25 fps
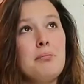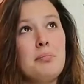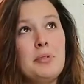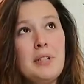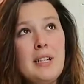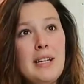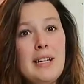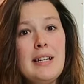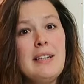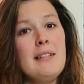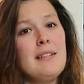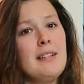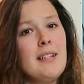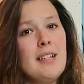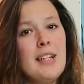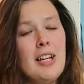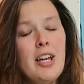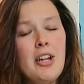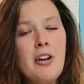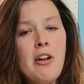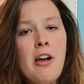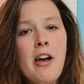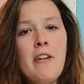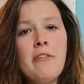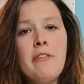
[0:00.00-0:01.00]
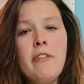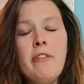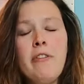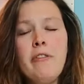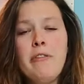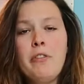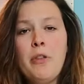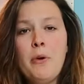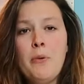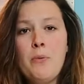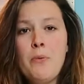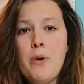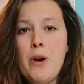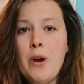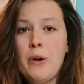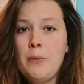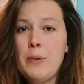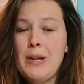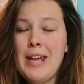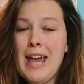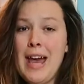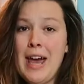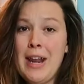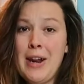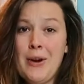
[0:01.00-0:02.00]
pretty easy to get off of the one
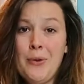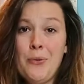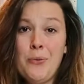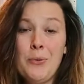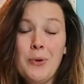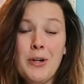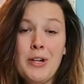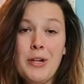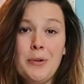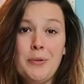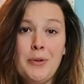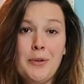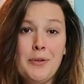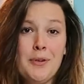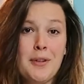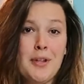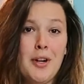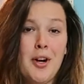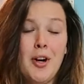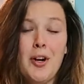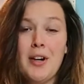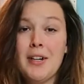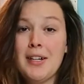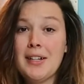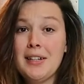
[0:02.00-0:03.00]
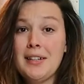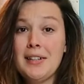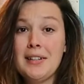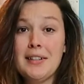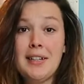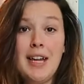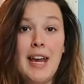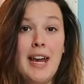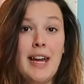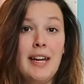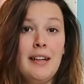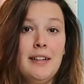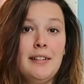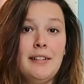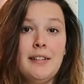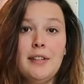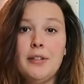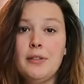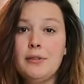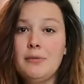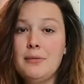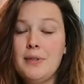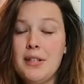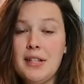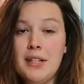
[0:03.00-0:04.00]
we had at work, which was already stained
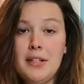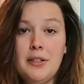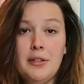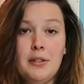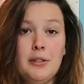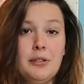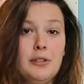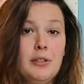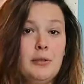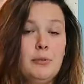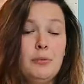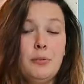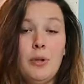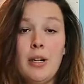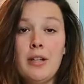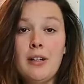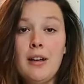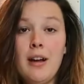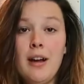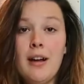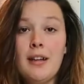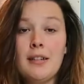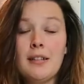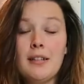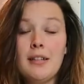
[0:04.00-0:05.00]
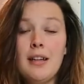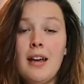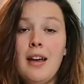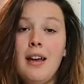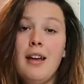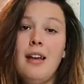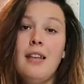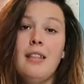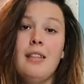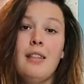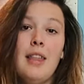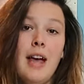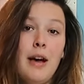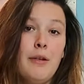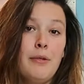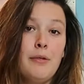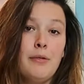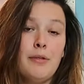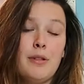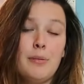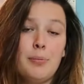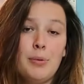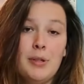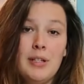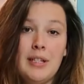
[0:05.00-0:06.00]
and sealed and whatnot. That
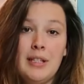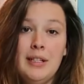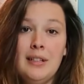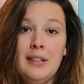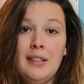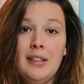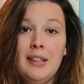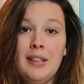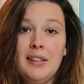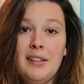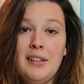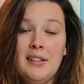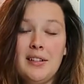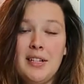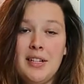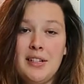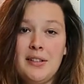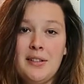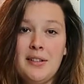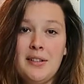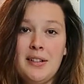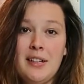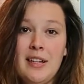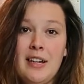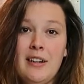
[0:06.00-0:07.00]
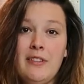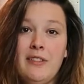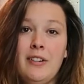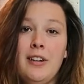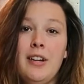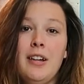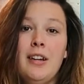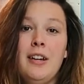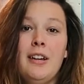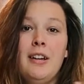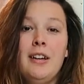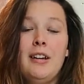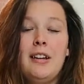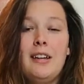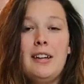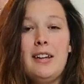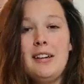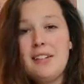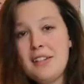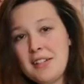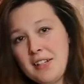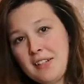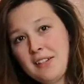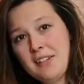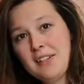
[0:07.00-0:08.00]
one was pretty easy to get the stickers off.
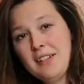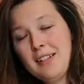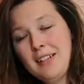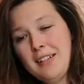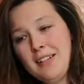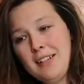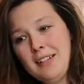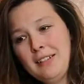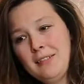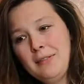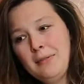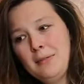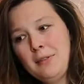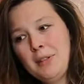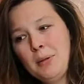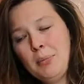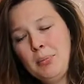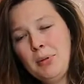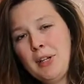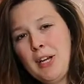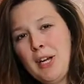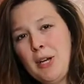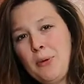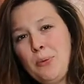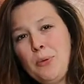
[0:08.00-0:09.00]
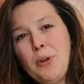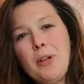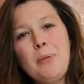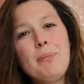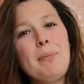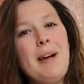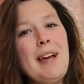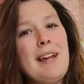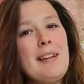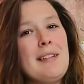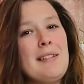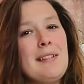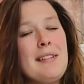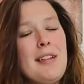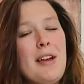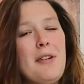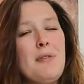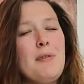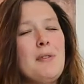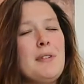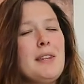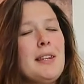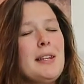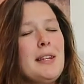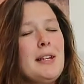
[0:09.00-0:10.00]
It's just the plain wood by
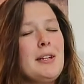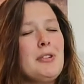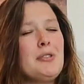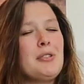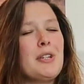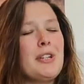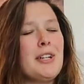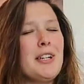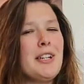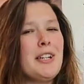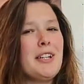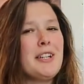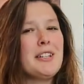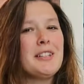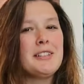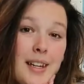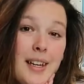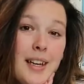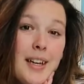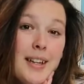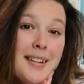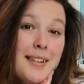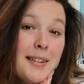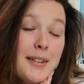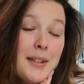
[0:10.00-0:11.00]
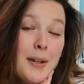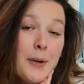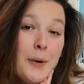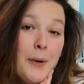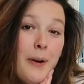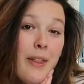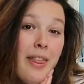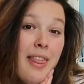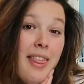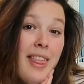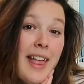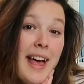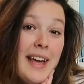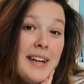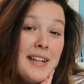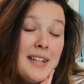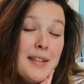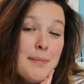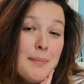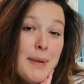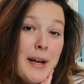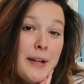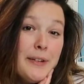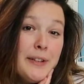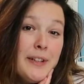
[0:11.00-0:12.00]
itself was a little trickier. So that
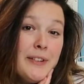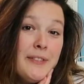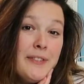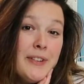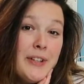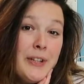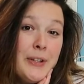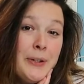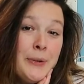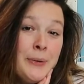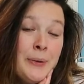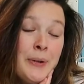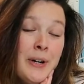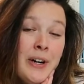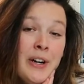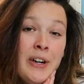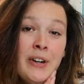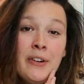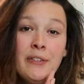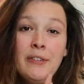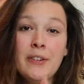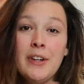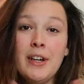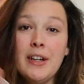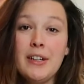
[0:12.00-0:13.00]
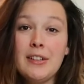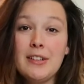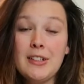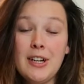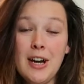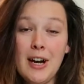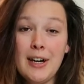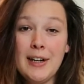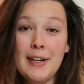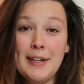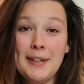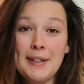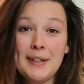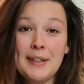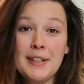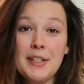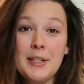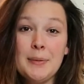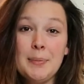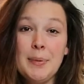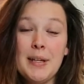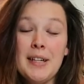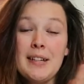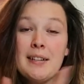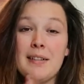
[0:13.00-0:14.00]
is my review of Talking
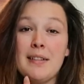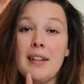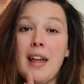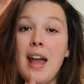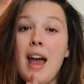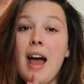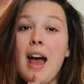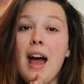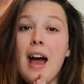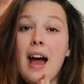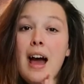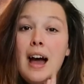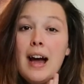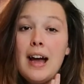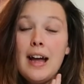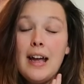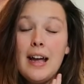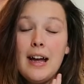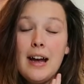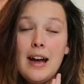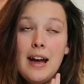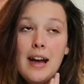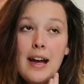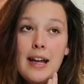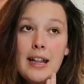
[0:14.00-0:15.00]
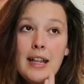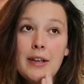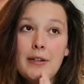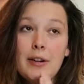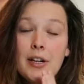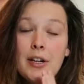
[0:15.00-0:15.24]
Serpents. I highly